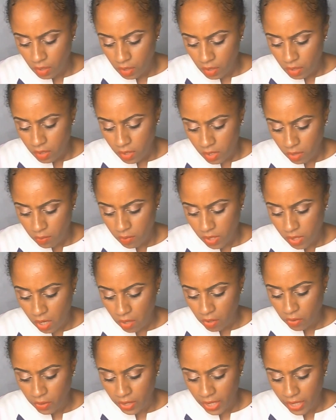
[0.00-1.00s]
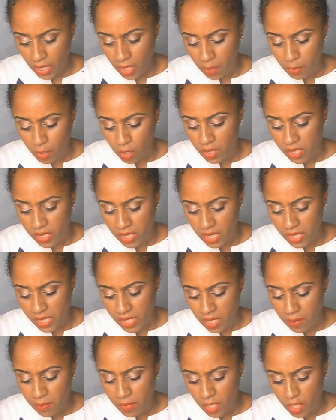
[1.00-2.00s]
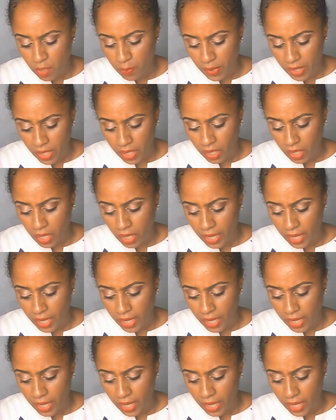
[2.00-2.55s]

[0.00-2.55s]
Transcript: See what's going on here, because there seems to be